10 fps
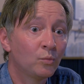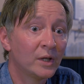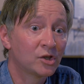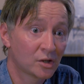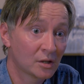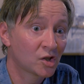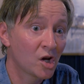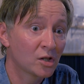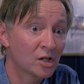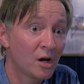which
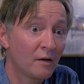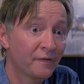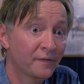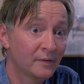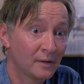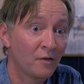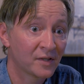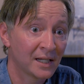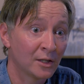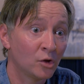started off
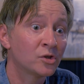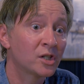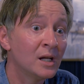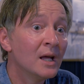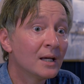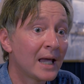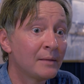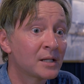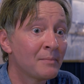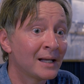obviously in London,
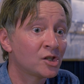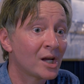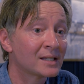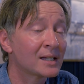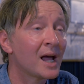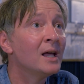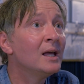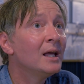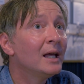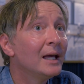came to Manchester.
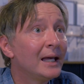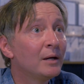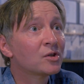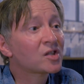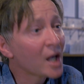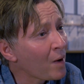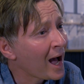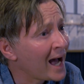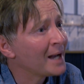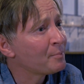It was so
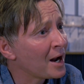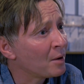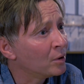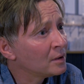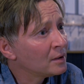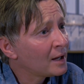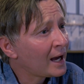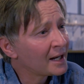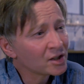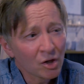highbrow,
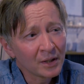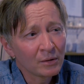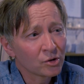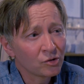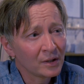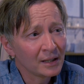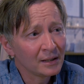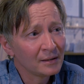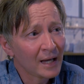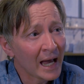and I don't think it was
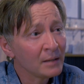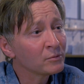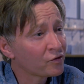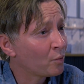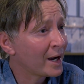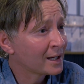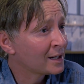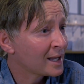really aimed for working